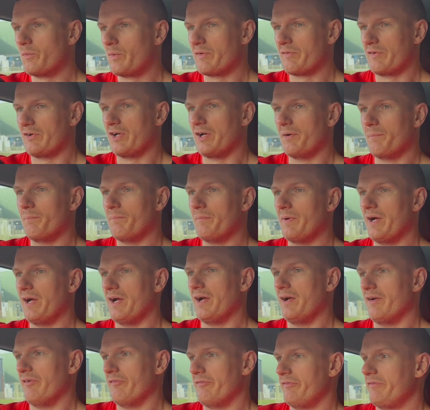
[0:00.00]
we have a lot
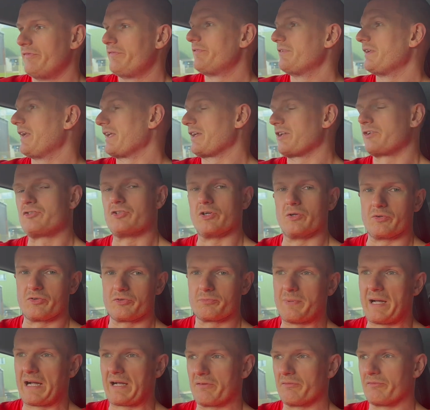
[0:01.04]
of like
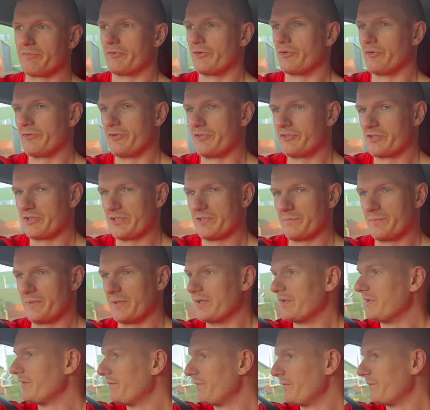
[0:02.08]
jokes back and forth with each other,
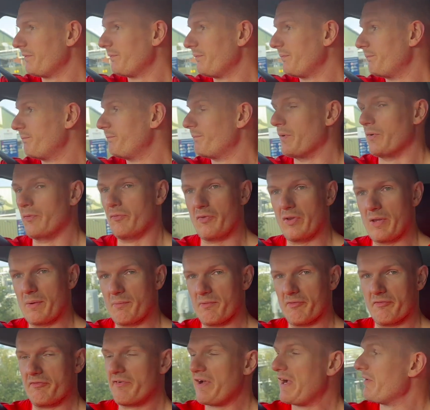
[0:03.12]
but both of
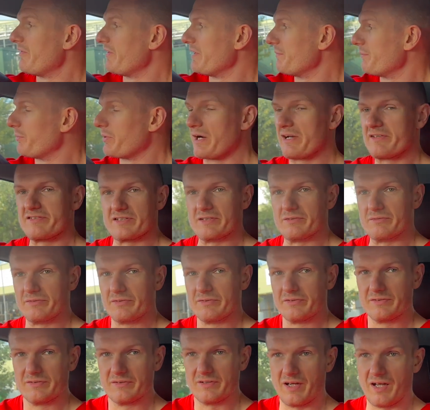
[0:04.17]
them are very
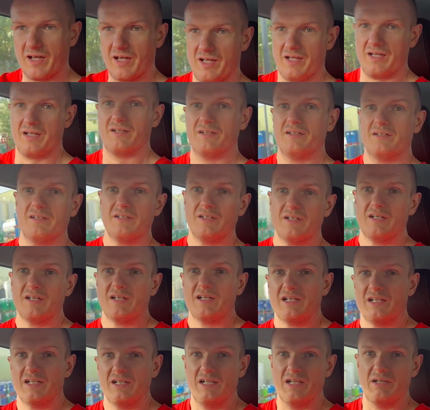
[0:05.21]
impressive
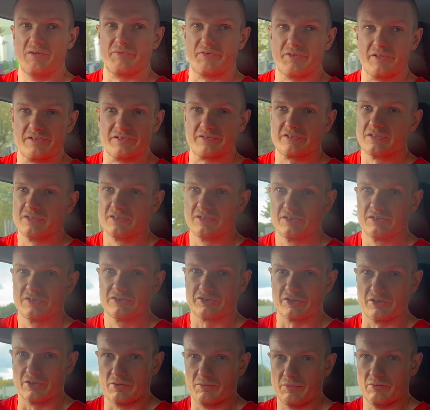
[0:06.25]
lifters.
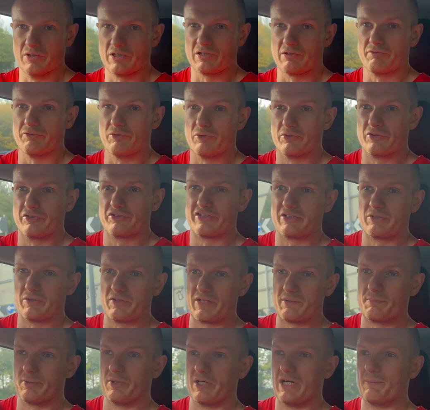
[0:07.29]
So we're looking forward to see what
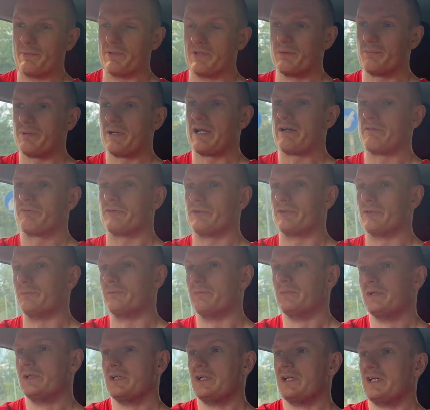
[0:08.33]
they put up on the platform
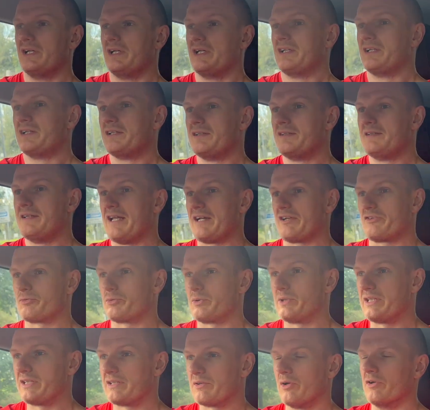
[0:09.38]
next
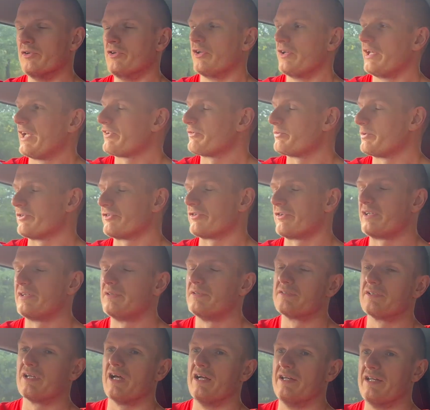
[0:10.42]

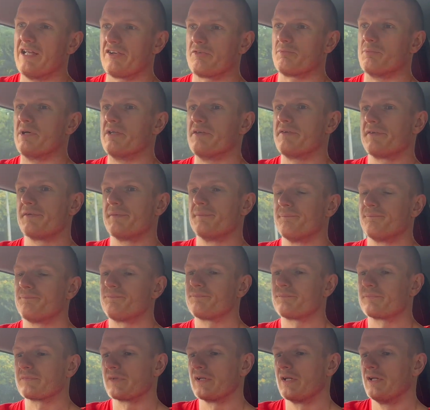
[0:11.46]
month.
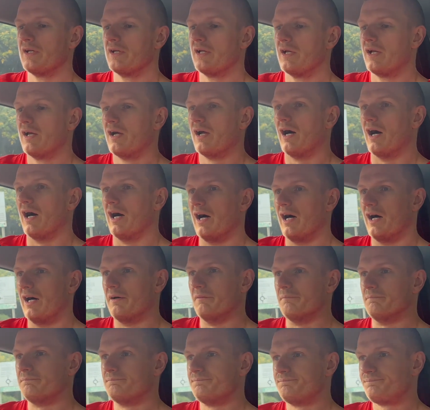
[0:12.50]

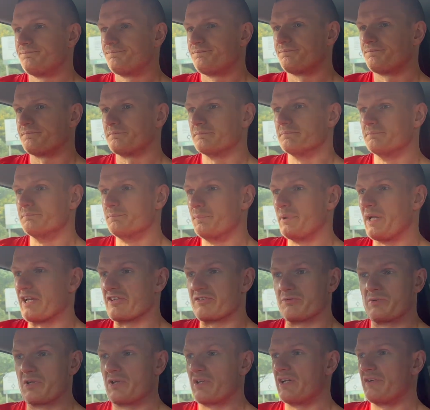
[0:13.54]
But yeah,
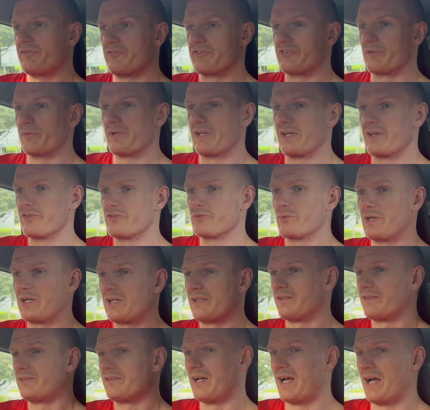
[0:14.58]
some of the other lifters over there as
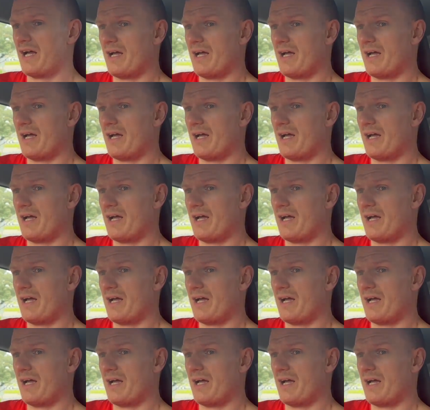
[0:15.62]
well,